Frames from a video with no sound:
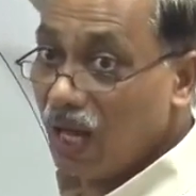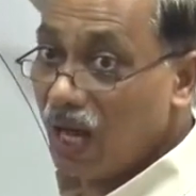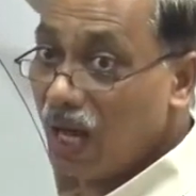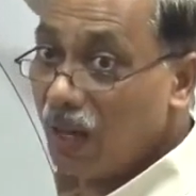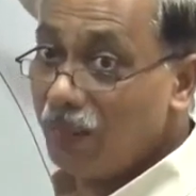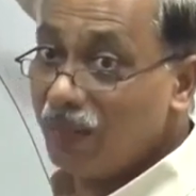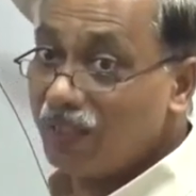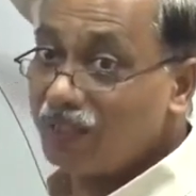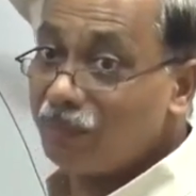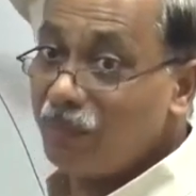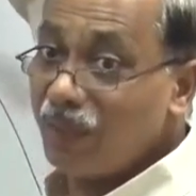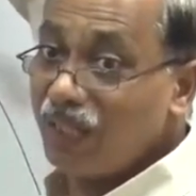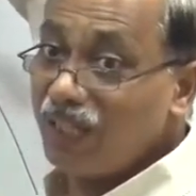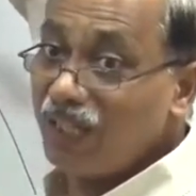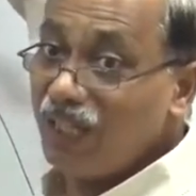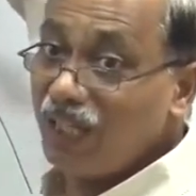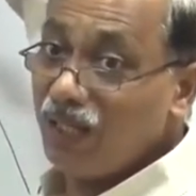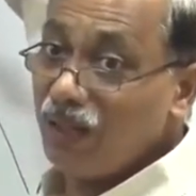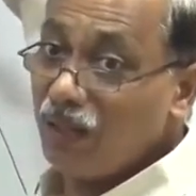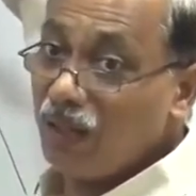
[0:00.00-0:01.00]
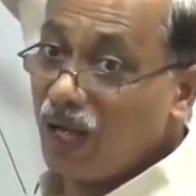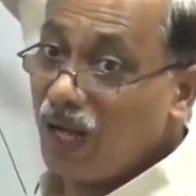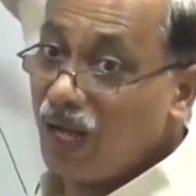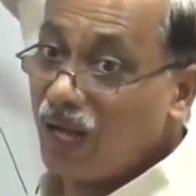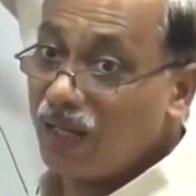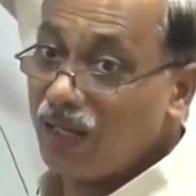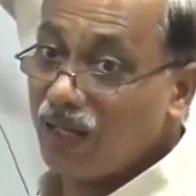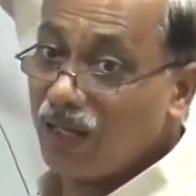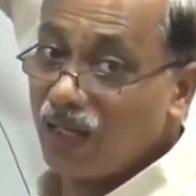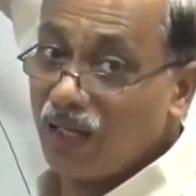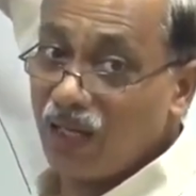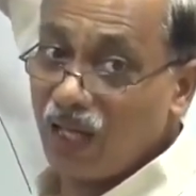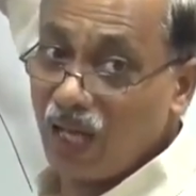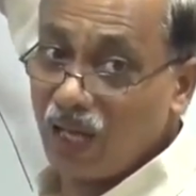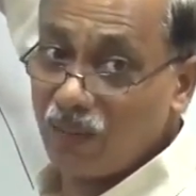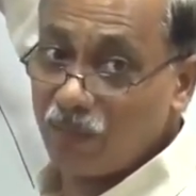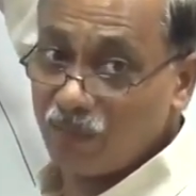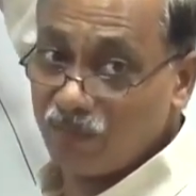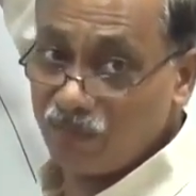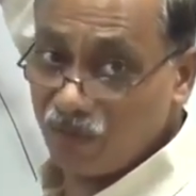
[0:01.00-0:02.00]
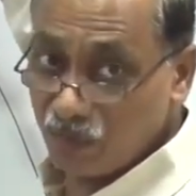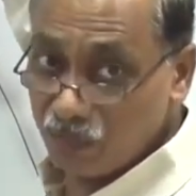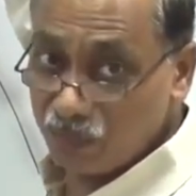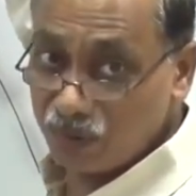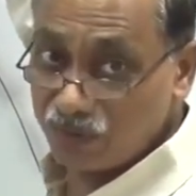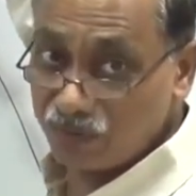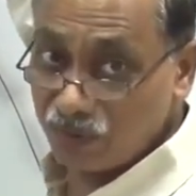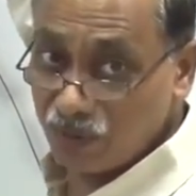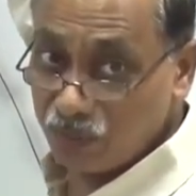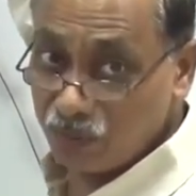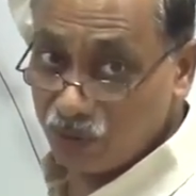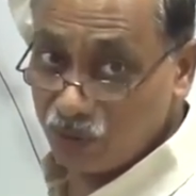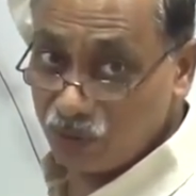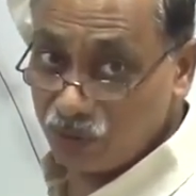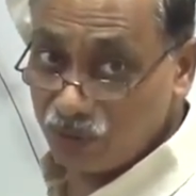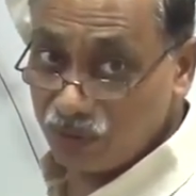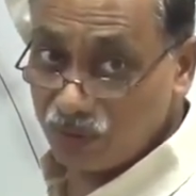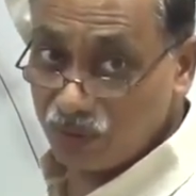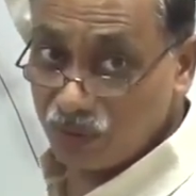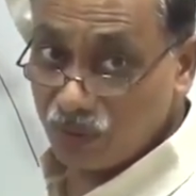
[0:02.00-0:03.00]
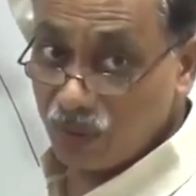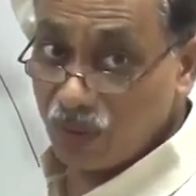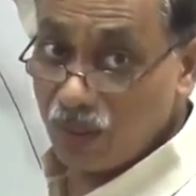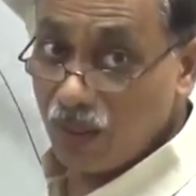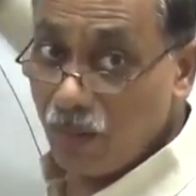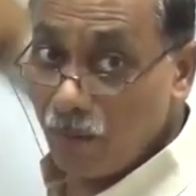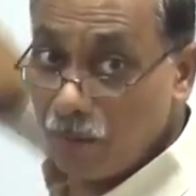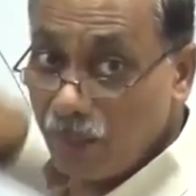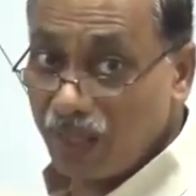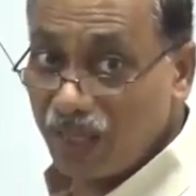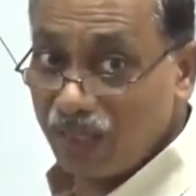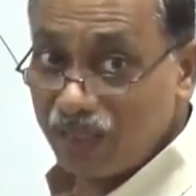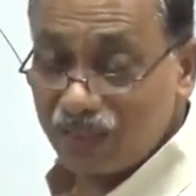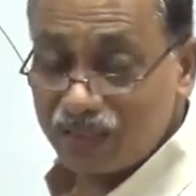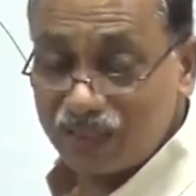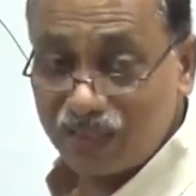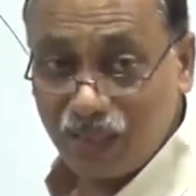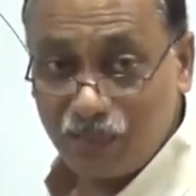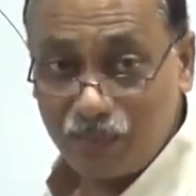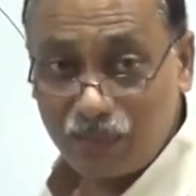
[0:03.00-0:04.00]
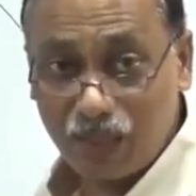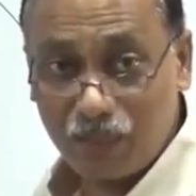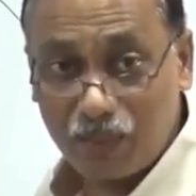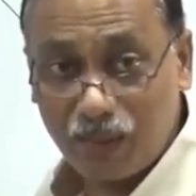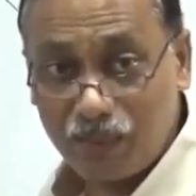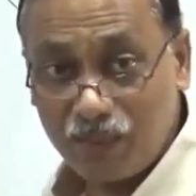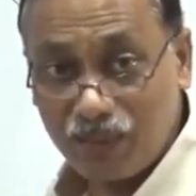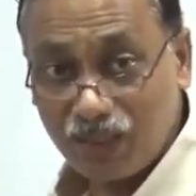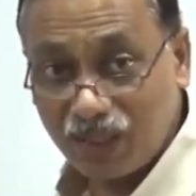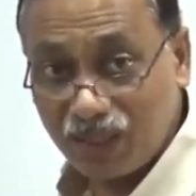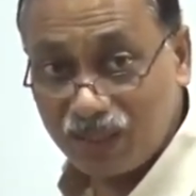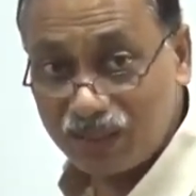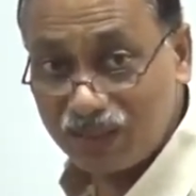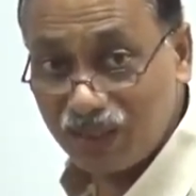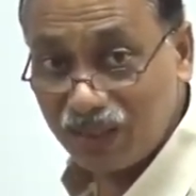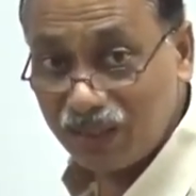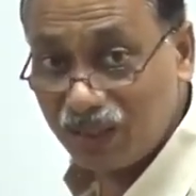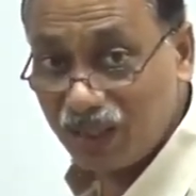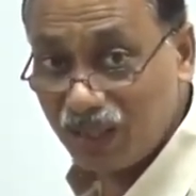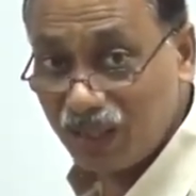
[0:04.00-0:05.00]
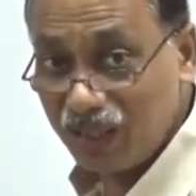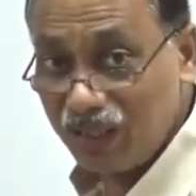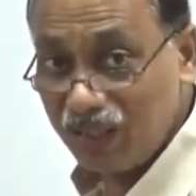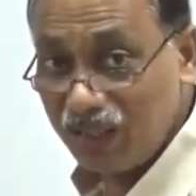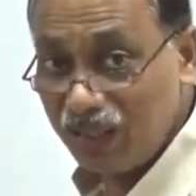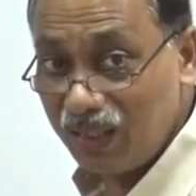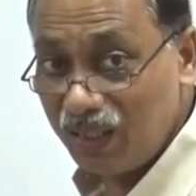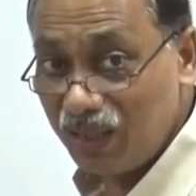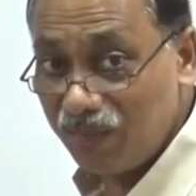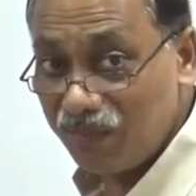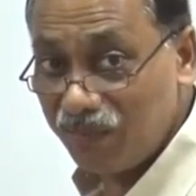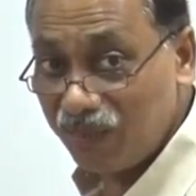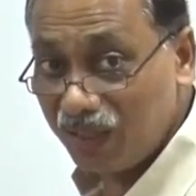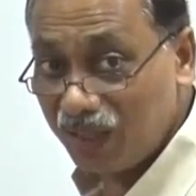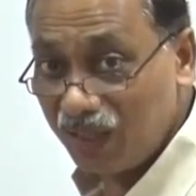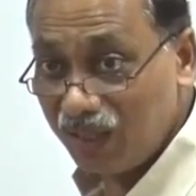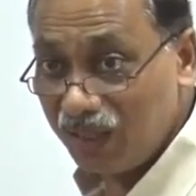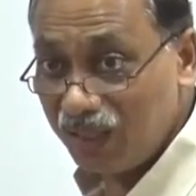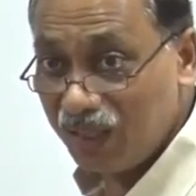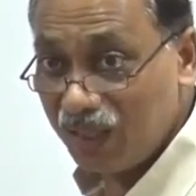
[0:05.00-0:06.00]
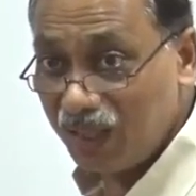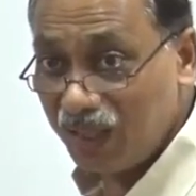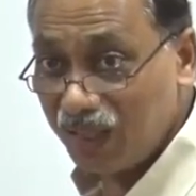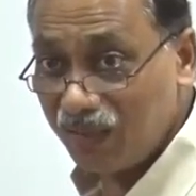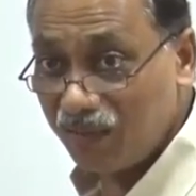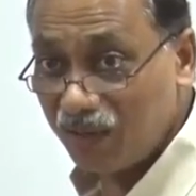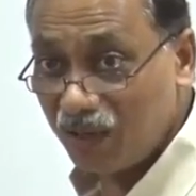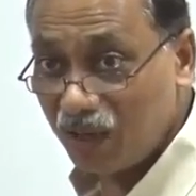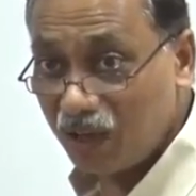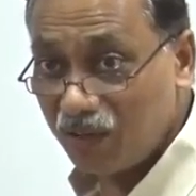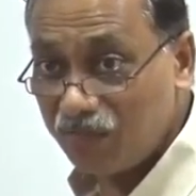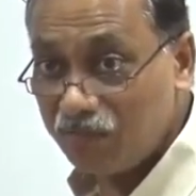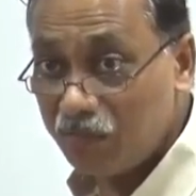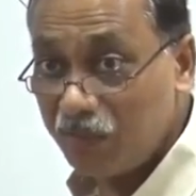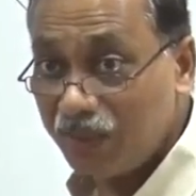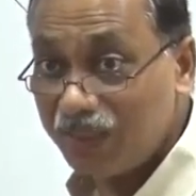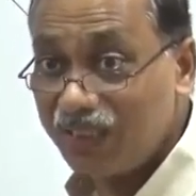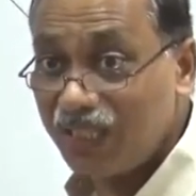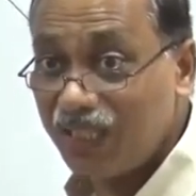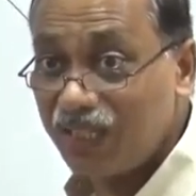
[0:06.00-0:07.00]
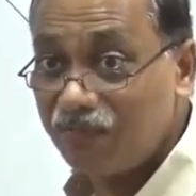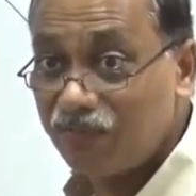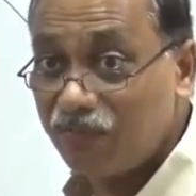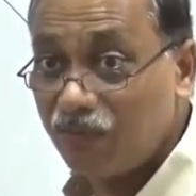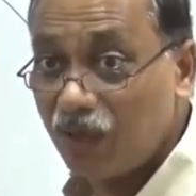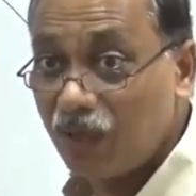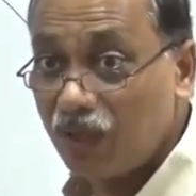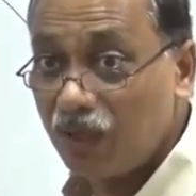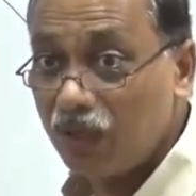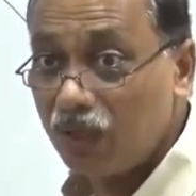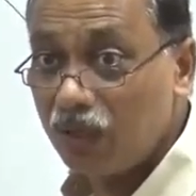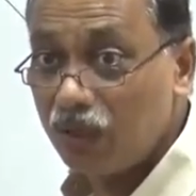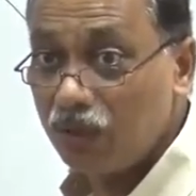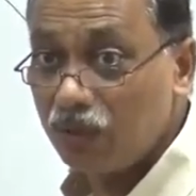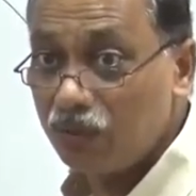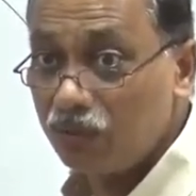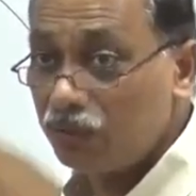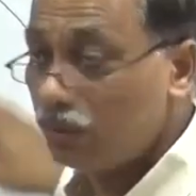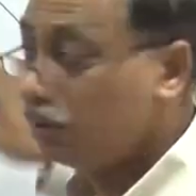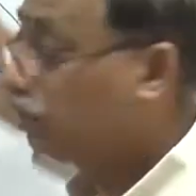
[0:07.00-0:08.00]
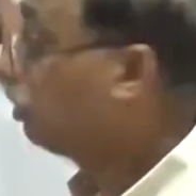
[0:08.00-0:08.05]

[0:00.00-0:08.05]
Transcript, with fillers: I am expecting higher and higher performance from you, but at the same time I am increasing the difficulty level of budget for you.